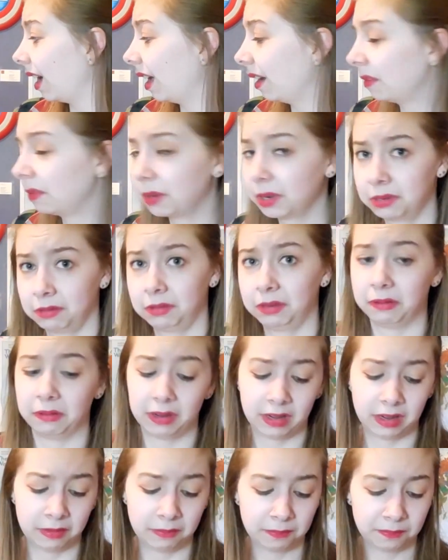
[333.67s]
I don't want to
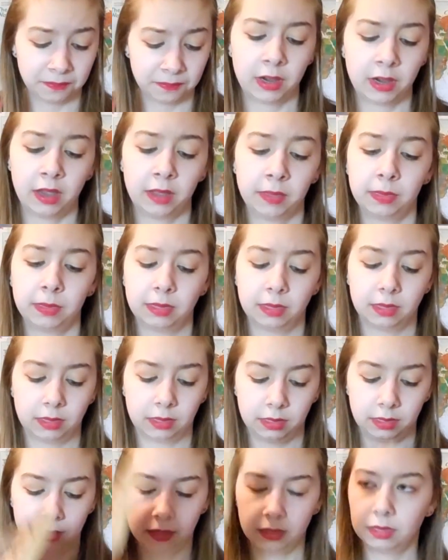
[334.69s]
reread it. I've got
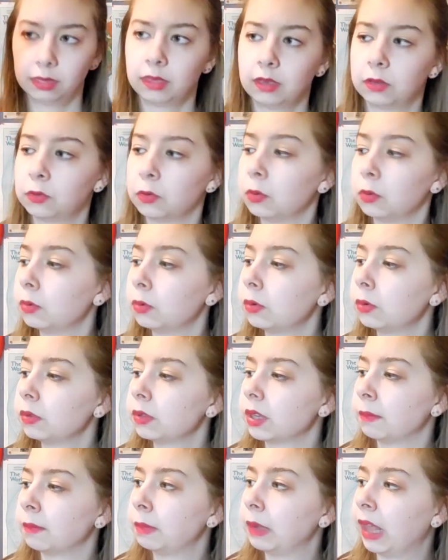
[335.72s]
The
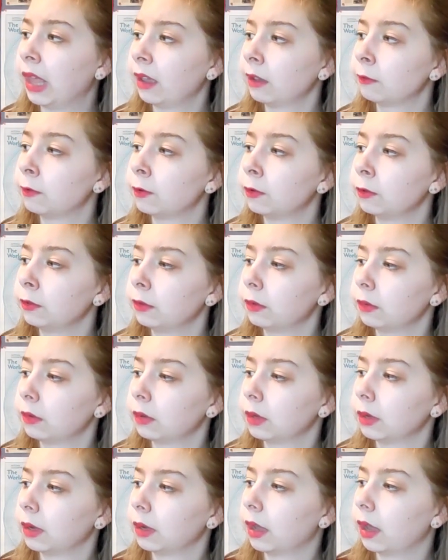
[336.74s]
Souls of Black
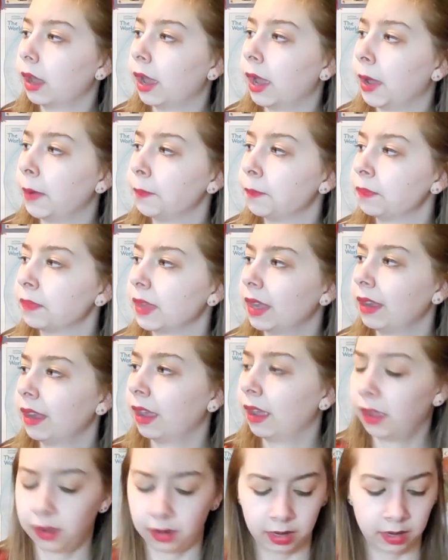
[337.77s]
Folk um,
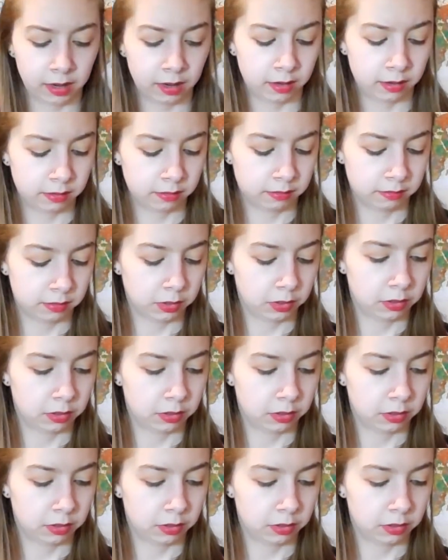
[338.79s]
again and